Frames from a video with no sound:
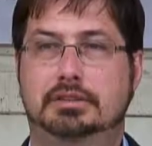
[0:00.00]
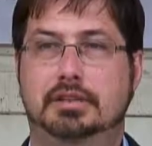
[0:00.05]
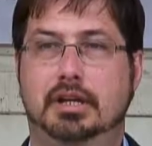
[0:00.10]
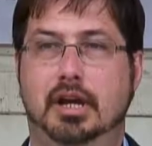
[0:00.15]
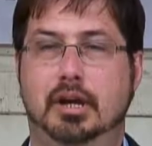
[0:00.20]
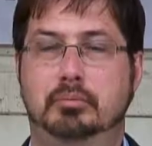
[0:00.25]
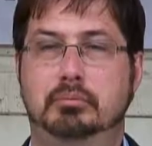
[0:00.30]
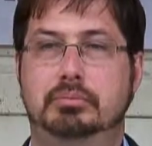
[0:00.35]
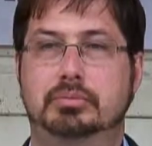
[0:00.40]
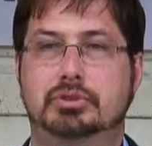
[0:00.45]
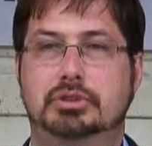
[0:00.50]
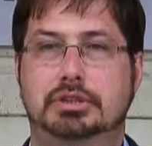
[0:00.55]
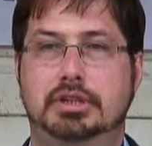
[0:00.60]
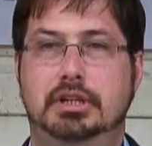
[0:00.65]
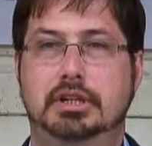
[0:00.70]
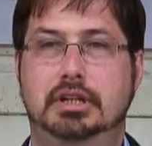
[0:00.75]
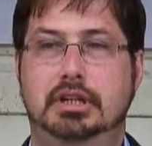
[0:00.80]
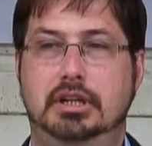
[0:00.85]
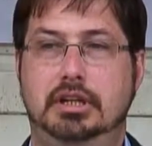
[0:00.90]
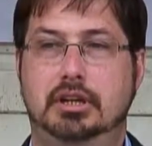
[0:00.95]
I'm
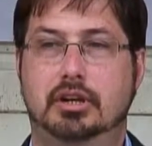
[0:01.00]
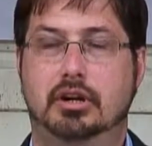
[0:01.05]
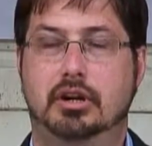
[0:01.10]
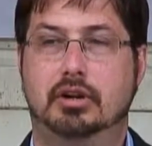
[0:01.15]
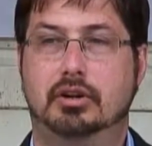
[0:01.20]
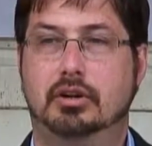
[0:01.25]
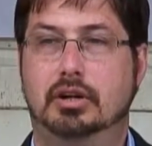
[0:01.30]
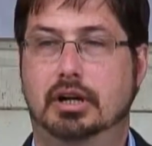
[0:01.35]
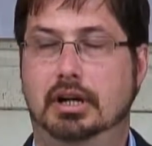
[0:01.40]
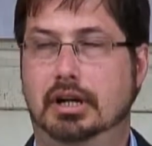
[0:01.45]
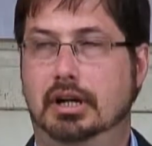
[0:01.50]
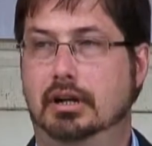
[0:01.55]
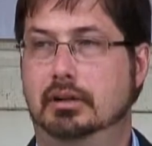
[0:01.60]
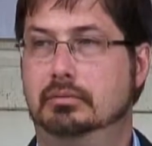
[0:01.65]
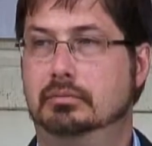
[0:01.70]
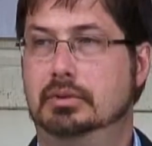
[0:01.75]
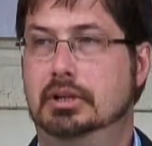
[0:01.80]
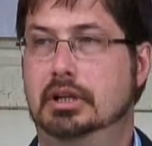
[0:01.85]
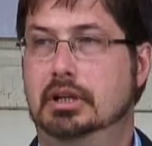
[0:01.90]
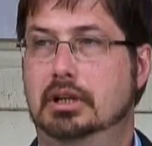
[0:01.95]
sitting here
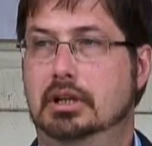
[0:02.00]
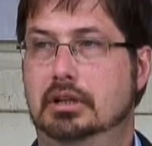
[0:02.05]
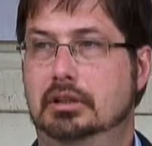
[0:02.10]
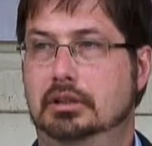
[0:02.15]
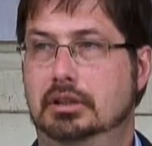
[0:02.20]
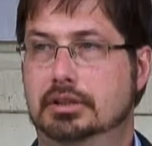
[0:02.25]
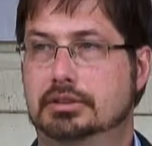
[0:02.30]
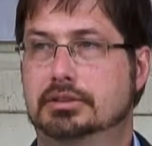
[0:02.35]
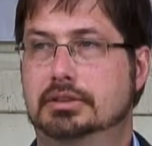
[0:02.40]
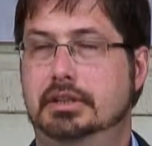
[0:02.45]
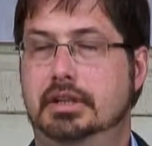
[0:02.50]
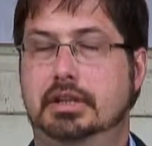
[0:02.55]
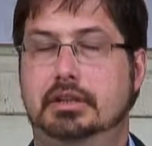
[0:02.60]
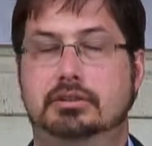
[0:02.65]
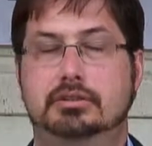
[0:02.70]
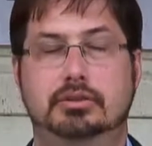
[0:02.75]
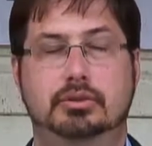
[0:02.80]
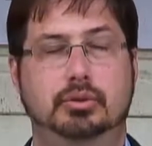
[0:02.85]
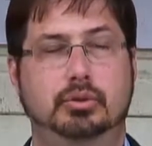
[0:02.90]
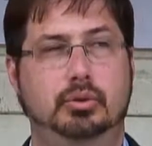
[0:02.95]
listening
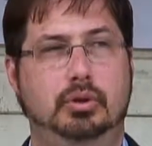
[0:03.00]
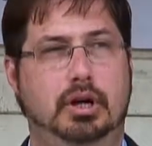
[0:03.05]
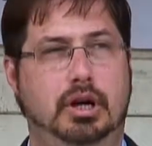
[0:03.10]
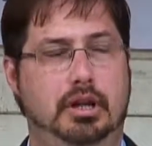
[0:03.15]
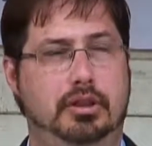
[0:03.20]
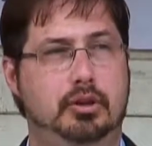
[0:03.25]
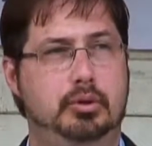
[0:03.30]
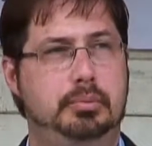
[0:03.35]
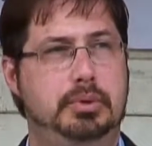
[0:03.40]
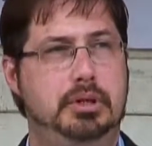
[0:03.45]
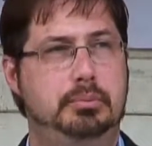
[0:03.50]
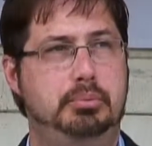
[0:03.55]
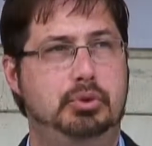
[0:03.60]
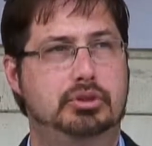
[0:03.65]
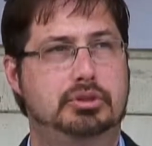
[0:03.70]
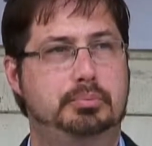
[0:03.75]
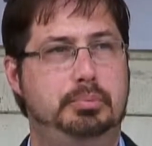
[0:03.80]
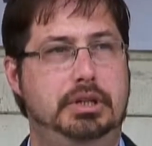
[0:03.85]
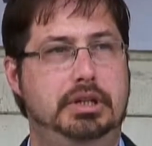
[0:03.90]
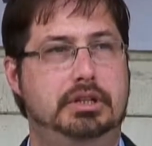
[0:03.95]
to other people
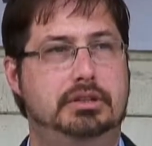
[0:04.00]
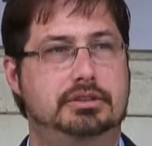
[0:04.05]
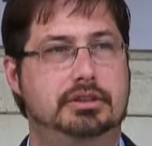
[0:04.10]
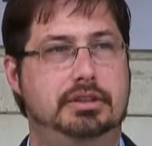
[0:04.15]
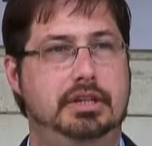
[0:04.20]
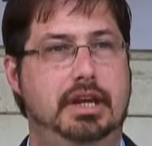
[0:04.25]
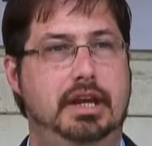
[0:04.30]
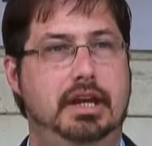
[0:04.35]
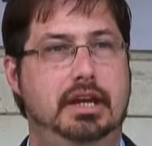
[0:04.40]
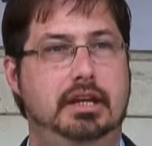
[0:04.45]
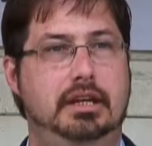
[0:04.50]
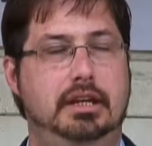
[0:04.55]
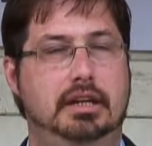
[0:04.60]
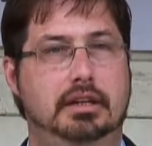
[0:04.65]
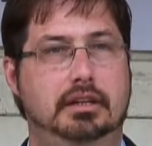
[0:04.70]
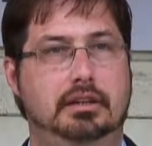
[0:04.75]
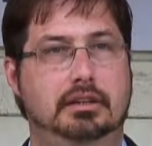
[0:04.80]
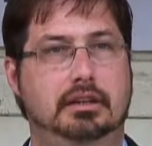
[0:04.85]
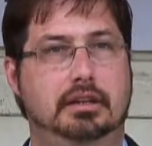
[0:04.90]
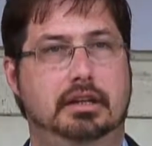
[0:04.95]
speak today
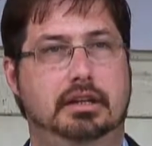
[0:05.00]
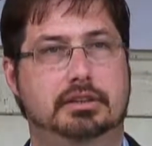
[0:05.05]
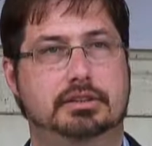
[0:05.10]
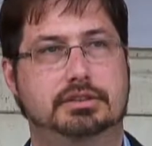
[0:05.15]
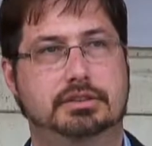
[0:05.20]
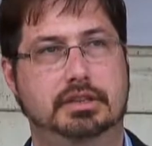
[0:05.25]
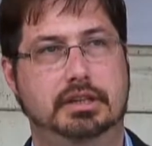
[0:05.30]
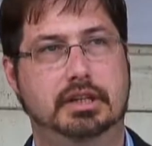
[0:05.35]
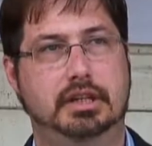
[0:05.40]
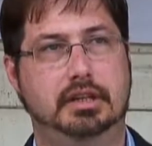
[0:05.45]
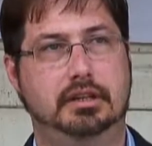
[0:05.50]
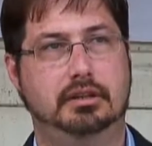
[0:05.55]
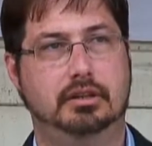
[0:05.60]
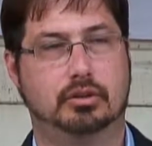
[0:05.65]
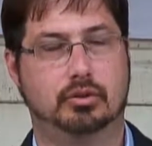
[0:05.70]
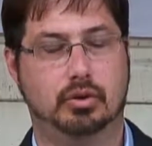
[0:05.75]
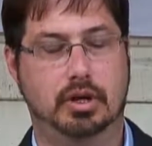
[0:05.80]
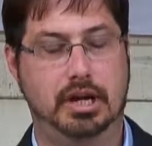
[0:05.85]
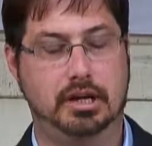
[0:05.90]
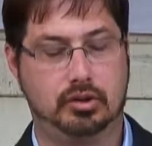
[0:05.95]
and seeing the
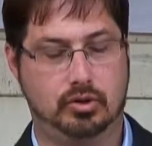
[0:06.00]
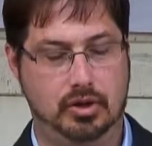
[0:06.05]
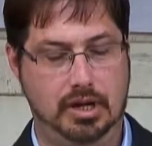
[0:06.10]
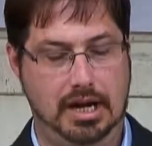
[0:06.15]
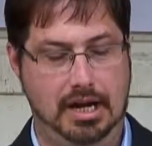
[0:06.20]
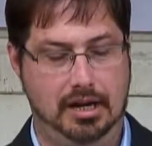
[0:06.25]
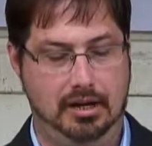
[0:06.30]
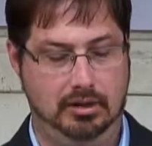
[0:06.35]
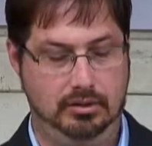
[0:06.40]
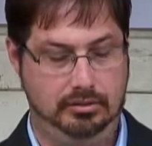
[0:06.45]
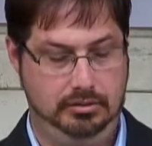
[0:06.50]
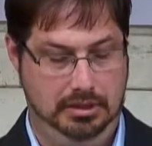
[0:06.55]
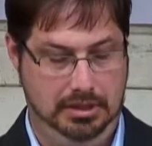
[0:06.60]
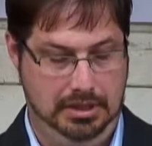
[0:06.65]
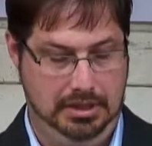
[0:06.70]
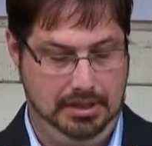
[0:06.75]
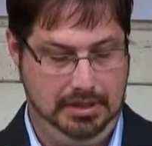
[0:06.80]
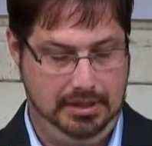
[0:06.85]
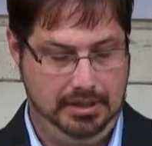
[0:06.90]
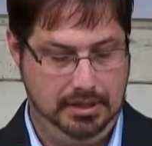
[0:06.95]
great crowd
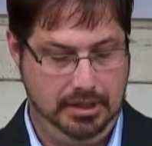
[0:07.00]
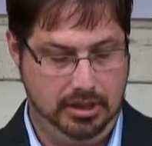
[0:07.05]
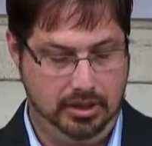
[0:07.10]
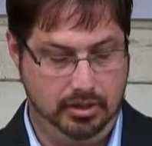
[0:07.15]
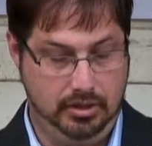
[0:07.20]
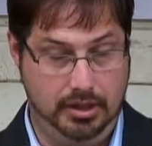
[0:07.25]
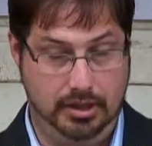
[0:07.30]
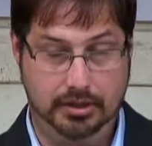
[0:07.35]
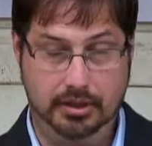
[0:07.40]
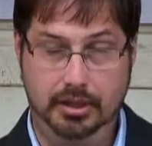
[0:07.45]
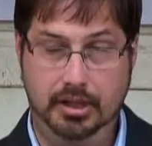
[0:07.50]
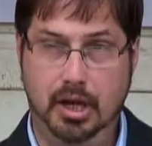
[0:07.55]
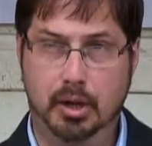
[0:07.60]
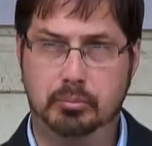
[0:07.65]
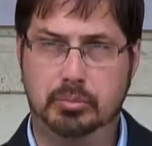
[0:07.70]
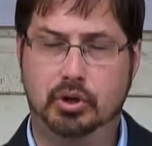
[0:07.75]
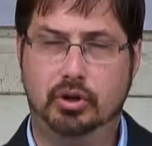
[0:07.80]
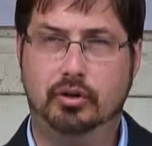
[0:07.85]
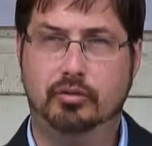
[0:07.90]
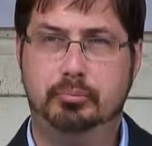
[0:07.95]
here and the
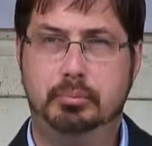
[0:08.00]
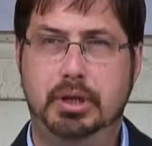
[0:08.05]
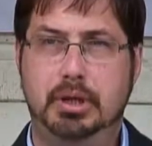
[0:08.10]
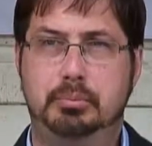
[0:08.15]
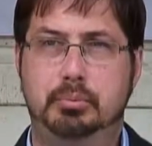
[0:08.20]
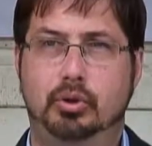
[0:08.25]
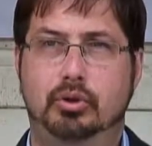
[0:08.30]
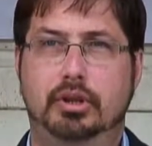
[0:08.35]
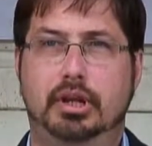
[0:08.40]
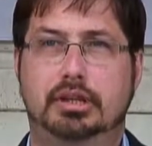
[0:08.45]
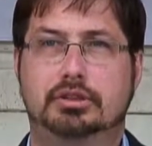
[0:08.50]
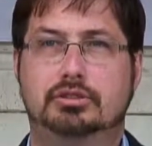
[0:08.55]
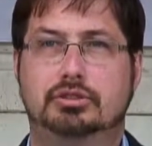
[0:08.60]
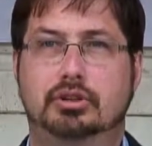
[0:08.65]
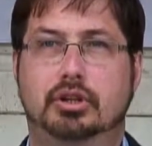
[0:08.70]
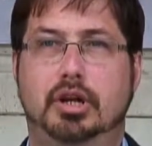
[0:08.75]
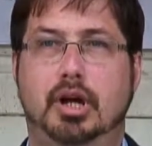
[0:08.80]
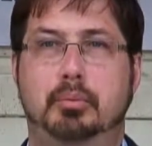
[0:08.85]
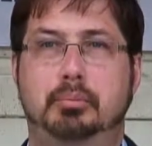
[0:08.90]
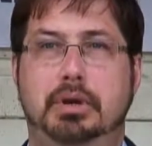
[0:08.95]
number of people that
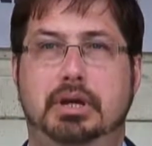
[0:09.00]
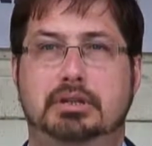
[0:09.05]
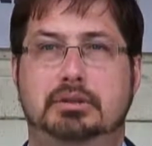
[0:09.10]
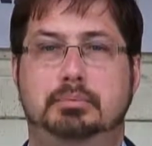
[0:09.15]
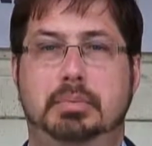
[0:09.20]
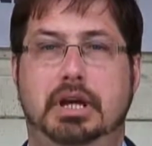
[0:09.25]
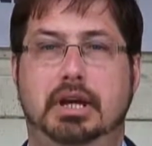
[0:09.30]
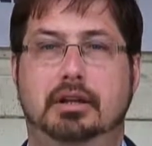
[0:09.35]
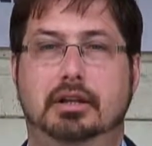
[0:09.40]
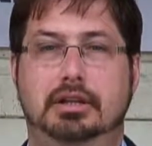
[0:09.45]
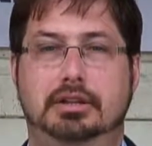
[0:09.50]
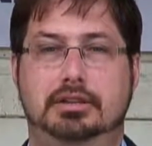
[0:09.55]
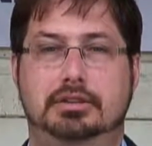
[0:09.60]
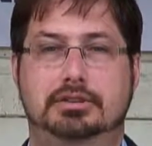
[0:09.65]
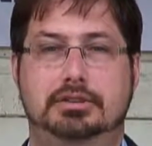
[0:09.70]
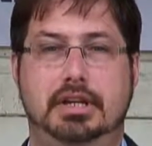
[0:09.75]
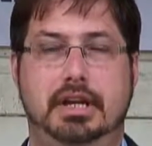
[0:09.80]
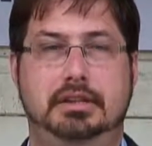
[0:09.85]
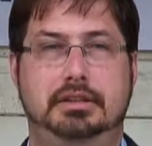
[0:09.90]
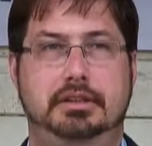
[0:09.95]
stood up as Bayley
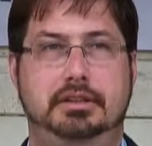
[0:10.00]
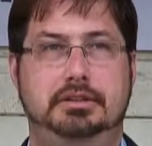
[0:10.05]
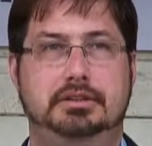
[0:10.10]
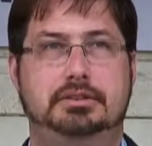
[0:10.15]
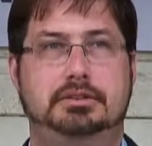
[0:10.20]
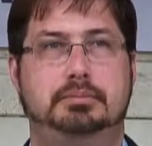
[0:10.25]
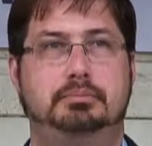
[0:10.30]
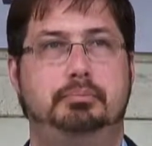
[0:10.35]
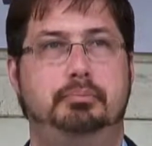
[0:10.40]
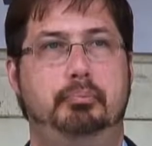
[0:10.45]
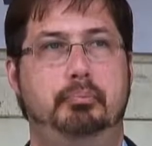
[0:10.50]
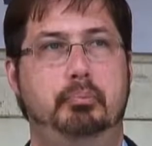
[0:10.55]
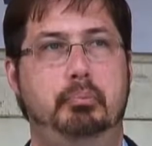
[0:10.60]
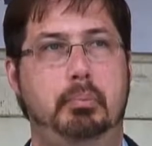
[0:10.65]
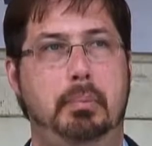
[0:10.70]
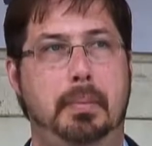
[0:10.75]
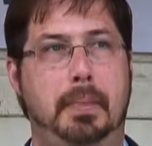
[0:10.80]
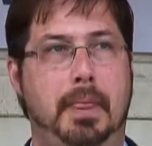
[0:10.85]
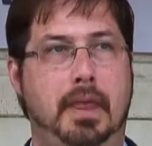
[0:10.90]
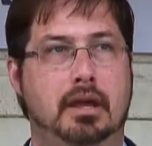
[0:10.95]
descendants,
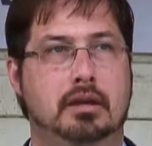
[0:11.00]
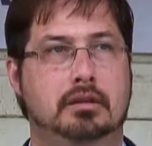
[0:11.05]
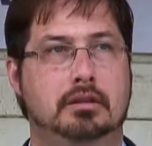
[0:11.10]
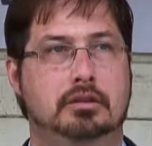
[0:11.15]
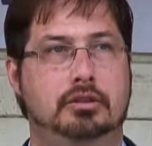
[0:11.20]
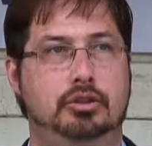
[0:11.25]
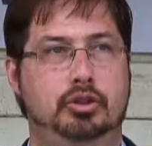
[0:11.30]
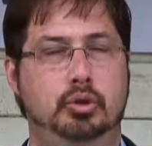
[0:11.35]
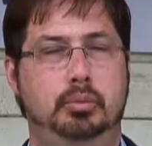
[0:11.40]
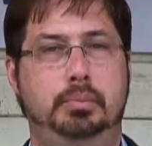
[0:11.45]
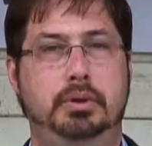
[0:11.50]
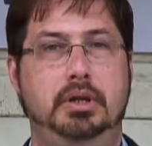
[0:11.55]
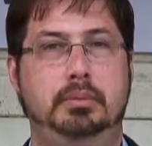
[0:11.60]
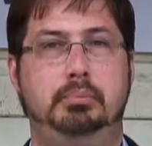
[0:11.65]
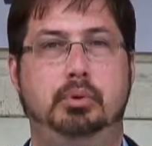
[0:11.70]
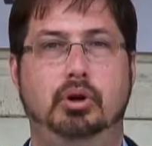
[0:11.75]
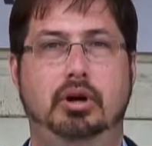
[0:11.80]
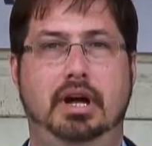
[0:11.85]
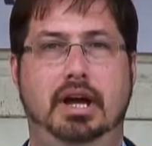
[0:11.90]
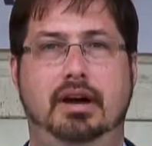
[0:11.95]
you
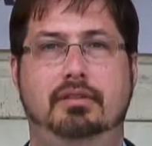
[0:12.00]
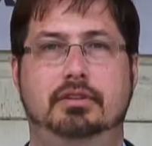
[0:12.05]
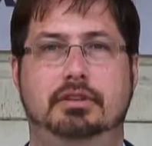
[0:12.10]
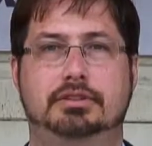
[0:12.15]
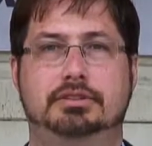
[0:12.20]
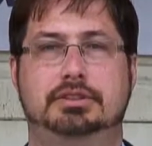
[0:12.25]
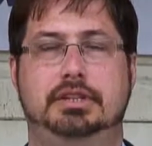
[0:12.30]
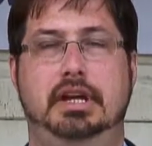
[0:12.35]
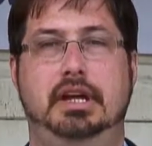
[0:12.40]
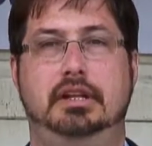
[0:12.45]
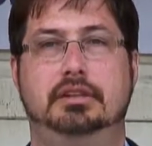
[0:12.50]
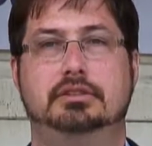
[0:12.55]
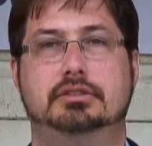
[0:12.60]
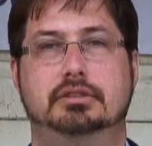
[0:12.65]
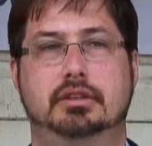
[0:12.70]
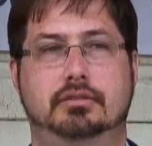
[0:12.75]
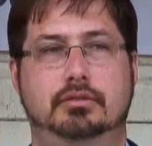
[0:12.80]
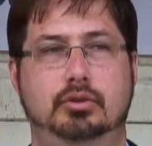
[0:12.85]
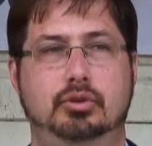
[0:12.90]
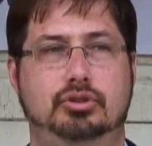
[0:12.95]
people have a sense
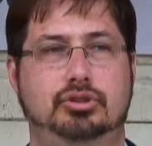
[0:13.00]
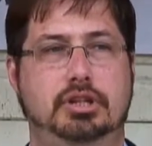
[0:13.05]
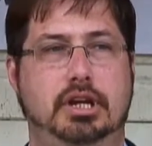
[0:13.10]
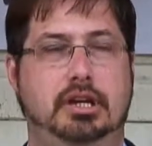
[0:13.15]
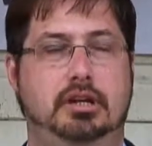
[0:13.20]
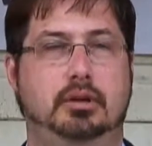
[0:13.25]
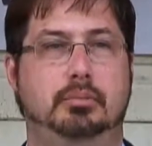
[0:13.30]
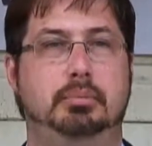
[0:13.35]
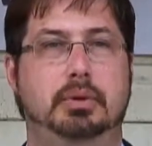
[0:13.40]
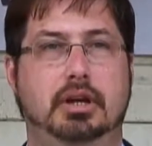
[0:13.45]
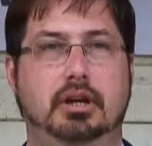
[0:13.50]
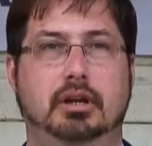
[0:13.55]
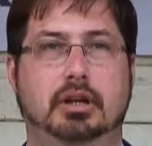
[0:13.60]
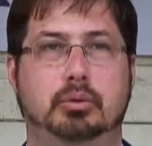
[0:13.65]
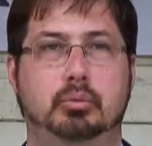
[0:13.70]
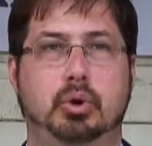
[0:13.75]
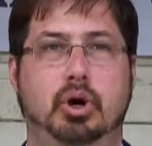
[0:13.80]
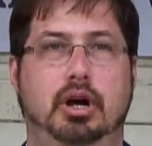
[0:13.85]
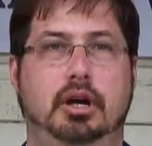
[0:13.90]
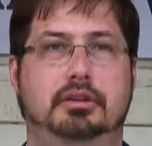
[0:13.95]
of who Jacob Bayley
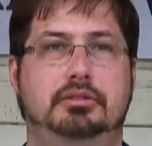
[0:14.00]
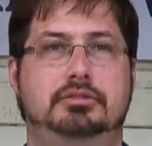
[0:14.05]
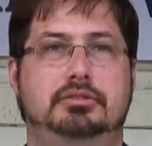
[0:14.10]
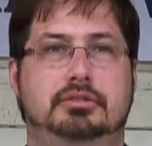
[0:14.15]
was.